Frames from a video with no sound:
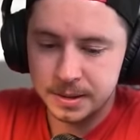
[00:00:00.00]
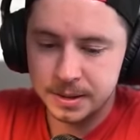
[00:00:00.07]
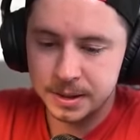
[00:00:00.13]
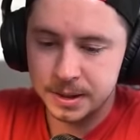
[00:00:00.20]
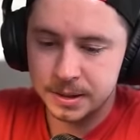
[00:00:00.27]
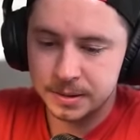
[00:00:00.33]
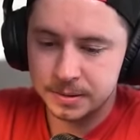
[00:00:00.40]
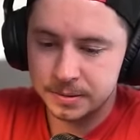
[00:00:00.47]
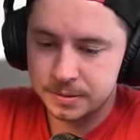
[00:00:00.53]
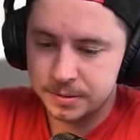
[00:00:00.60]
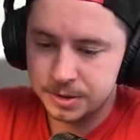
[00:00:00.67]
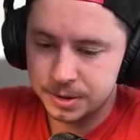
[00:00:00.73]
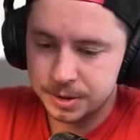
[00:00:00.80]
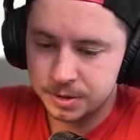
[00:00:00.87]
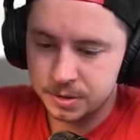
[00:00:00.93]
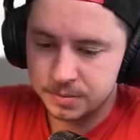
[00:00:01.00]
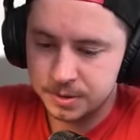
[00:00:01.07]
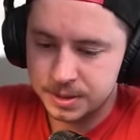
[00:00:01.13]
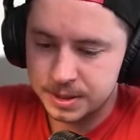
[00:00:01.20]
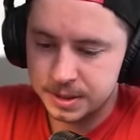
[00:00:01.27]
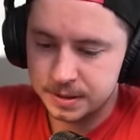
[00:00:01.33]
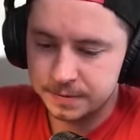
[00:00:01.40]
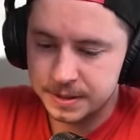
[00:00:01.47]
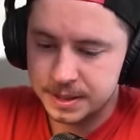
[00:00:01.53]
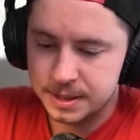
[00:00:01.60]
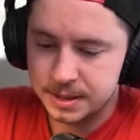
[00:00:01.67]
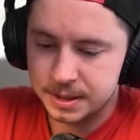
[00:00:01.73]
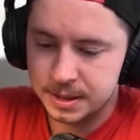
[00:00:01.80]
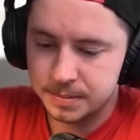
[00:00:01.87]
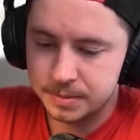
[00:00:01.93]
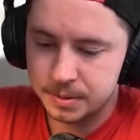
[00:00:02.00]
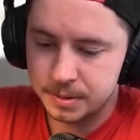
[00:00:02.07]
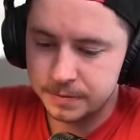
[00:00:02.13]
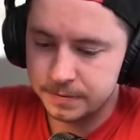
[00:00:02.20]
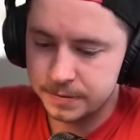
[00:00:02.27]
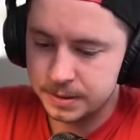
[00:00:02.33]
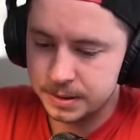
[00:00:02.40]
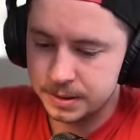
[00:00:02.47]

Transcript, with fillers: No, just normal stuff. He sent a couple of